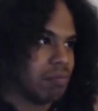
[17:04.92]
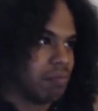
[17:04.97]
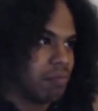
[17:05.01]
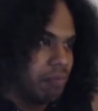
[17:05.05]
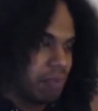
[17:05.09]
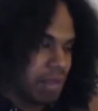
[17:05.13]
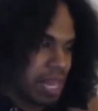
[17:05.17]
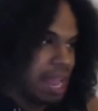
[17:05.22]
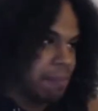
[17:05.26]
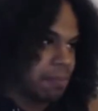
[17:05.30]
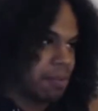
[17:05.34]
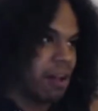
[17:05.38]

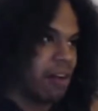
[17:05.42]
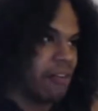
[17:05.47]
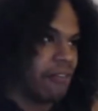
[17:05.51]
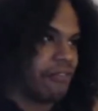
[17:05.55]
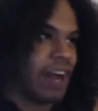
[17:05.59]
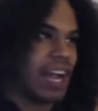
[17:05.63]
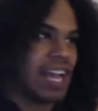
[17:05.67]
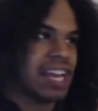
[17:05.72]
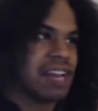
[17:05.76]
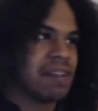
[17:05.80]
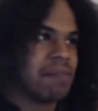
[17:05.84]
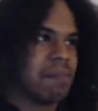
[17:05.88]
kept on
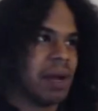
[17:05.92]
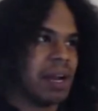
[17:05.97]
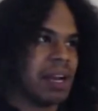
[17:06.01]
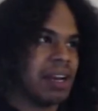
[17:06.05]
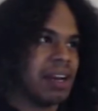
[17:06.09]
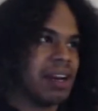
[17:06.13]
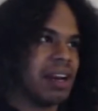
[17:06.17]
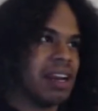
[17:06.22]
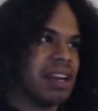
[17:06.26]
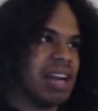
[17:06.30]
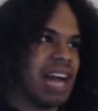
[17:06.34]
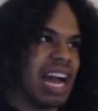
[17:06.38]
fighting, but
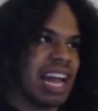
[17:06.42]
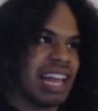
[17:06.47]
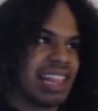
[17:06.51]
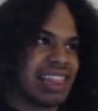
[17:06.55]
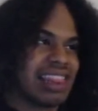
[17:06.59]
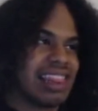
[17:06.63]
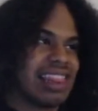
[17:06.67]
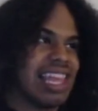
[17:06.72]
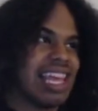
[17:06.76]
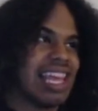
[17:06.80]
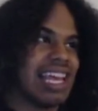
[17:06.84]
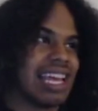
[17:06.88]
I
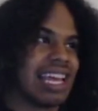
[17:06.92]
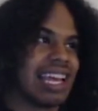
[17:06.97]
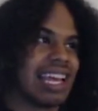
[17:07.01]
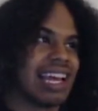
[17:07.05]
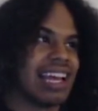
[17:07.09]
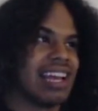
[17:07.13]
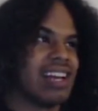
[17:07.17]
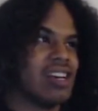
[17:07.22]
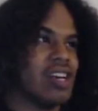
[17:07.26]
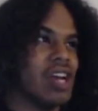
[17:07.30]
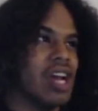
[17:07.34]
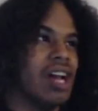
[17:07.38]
think
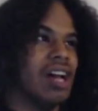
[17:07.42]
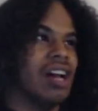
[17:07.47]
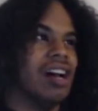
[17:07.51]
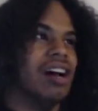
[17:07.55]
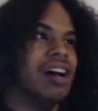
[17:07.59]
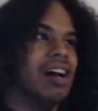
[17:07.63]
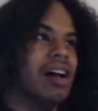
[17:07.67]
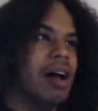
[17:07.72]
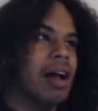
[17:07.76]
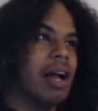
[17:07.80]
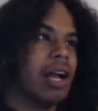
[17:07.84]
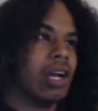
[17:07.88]

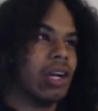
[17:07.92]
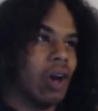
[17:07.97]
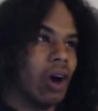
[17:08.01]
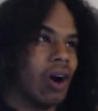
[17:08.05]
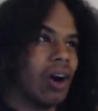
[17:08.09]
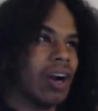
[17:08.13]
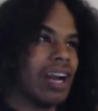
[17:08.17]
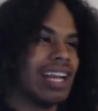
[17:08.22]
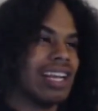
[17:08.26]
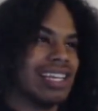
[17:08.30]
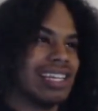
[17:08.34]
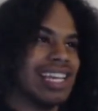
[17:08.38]

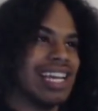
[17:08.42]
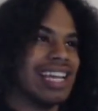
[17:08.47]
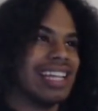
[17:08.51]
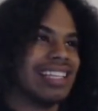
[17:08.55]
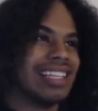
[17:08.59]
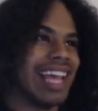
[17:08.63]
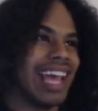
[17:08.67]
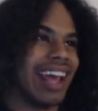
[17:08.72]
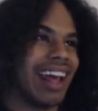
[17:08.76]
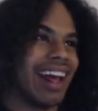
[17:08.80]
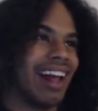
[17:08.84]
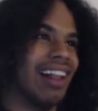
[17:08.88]
Garnet did
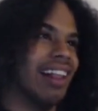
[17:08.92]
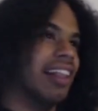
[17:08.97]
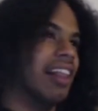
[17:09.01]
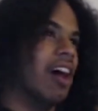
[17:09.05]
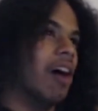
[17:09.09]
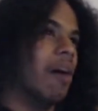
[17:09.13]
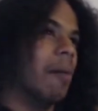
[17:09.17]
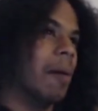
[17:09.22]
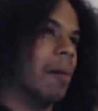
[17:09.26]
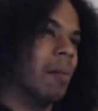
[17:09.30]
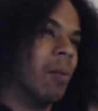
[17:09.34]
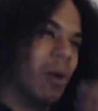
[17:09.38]
take a little
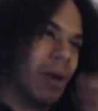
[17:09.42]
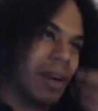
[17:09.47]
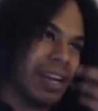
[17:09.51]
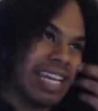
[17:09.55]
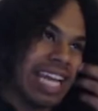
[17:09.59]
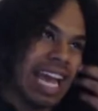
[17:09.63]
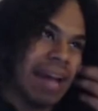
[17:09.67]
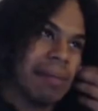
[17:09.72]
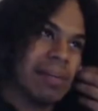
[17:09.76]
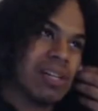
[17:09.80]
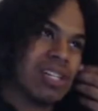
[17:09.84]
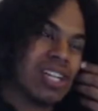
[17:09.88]
bit more
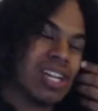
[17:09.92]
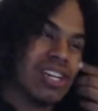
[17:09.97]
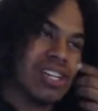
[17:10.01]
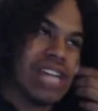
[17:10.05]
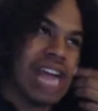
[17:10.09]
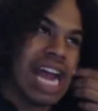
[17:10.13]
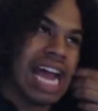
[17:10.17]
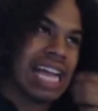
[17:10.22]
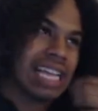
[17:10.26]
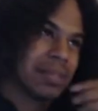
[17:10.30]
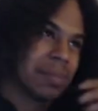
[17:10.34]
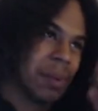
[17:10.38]
damage than
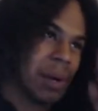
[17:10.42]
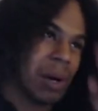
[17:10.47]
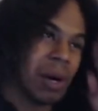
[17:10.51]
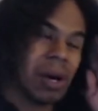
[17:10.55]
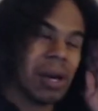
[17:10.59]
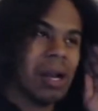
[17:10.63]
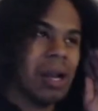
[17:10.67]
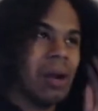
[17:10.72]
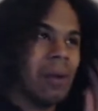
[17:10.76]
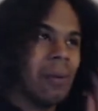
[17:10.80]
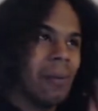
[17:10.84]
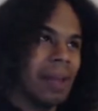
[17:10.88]
Jasper.
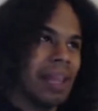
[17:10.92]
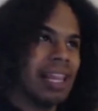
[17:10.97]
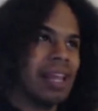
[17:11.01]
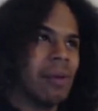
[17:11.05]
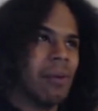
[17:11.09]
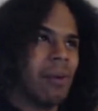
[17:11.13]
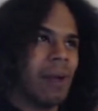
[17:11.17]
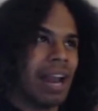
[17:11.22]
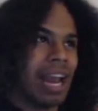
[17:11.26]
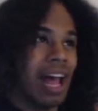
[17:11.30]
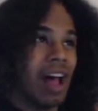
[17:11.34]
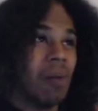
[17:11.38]
Really,
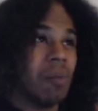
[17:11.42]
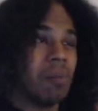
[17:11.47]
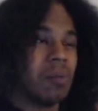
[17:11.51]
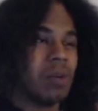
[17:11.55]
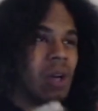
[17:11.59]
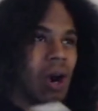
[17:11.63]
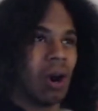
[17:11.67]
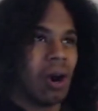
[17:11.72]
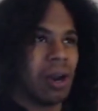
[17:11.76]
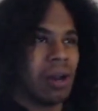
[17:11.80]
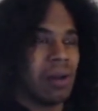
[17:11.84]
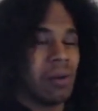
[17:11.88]
what helped
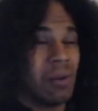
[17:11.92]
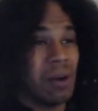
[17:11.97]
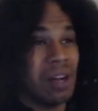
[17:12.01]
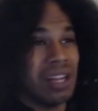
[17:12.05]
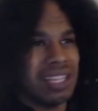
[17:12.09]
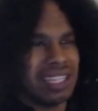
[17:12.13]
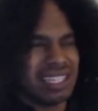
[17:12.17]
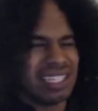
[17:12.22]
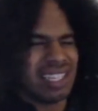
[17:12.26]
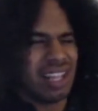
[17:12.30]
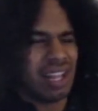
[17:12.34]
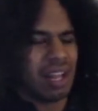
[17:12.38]
Garnet
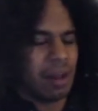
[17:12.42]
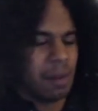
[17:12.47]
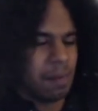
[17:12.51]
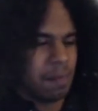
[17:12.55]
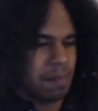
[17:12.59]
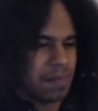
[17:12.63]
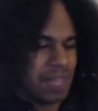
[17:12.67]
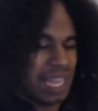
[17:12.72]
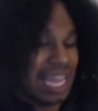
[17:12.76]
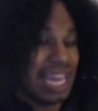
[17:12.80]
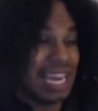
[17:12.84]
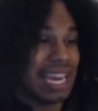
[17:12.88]
was
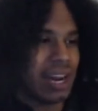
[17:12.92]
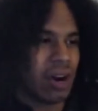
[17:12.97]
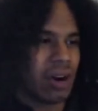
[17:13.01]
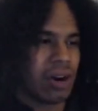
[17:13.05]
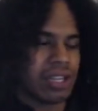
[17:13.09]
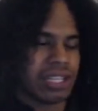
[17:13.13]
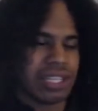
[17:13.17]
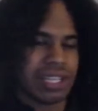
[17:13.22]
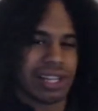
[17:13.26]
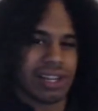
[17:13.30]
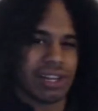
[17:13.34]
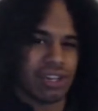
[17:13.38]
hitting
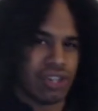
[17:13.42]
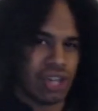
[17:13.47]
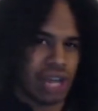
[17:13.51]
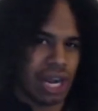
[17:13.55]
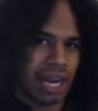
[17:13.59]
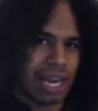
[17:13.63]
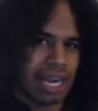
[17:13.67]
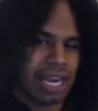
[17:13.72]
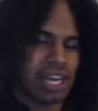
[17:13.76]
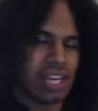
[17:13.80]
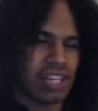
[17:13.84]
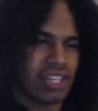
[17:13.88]

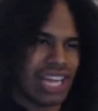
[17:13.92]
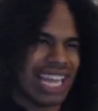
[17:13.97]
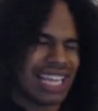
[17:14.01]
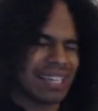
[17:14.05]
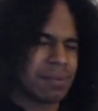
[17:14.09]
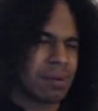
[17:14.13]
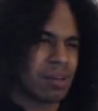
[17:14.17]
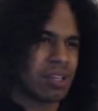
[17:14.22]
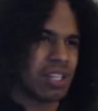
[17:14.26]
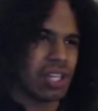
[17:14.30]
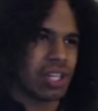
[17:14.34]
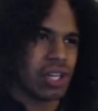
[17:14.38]
Jasper
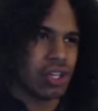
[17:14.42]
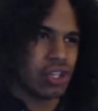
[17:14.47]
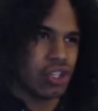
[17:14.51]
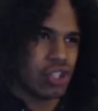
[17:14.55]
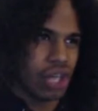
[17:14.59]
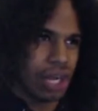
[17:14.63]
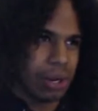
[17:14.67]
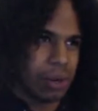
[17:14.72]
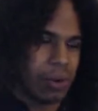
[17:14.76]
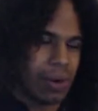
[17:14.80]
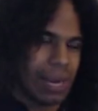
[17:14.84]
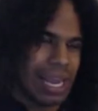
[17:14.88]
into the
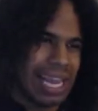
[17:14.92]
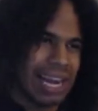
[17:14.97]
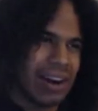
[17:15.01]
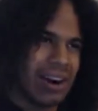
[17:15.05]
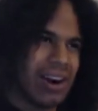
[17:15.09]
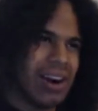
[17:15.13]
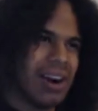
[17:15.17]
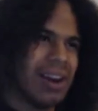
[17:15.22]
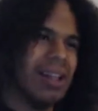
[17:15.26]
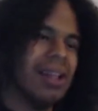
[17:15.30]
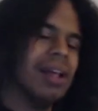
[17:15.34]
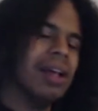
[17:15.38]

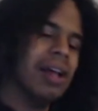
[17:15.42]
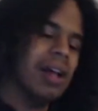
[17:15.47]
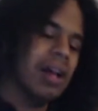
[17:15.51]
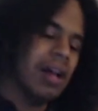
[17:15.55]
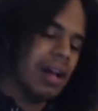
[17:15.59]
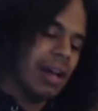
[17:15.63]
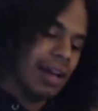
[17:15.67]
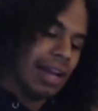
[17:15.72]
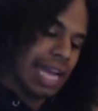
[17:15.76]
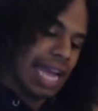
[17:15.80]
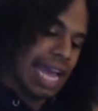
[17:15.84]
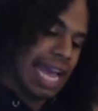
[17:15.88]
generator,
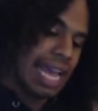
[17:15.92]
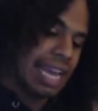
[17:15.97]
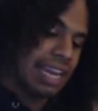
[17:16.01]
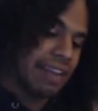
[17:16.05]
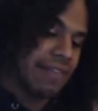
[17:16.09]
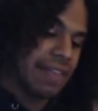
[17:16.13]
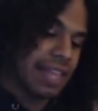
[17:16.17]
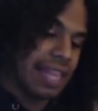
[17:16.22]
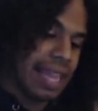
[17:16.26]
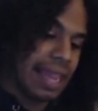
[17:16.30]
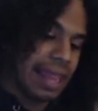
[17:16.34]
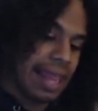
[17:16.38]
and
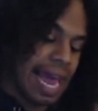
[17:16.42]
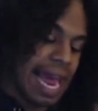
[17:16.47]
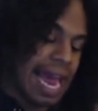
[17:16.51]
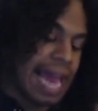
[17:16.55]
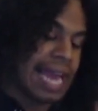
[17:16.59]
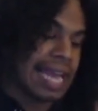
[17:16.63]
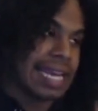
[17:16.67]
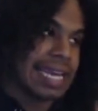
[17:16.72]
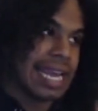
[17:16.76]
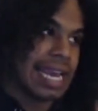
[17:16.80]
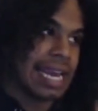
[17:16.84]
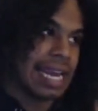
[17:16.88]
even
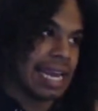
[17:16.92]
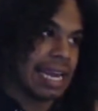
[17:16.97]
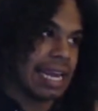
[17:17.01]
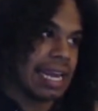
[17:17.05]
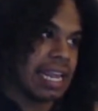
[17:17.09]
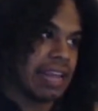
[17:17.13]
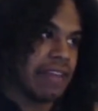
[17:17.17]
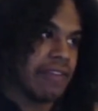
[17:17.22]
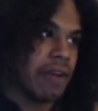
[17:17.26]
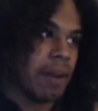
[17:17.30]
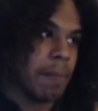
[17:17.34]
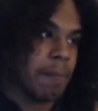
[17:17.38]
that didn't
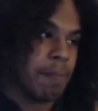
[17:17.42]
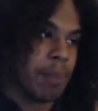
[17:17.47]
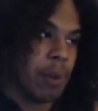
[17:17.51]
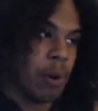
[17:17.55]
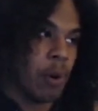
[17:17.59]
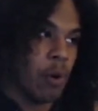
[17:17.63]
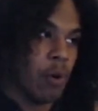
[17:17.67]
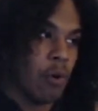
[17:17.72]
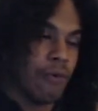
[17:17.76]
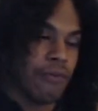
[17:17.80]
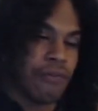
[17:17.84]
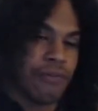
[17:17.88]
even
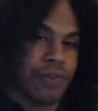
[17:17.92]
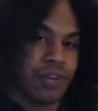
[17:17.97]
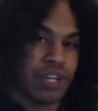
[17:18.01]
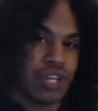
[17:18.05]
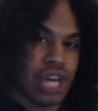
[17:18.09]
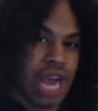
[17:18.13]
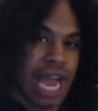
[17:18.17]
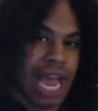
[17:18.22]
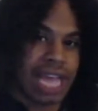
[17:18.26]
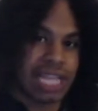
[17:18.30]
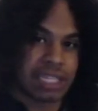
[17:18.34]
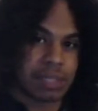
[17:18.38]
poof
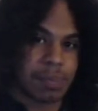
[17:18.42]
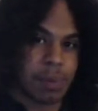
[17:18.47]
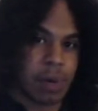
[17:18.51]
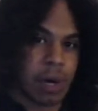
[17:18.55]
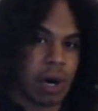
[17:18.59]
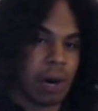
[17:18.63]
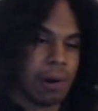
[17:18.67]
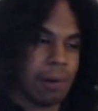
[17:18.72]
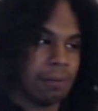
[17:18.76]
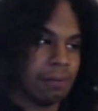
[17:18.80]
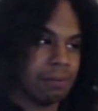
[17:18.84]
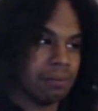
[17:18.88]
Jasper.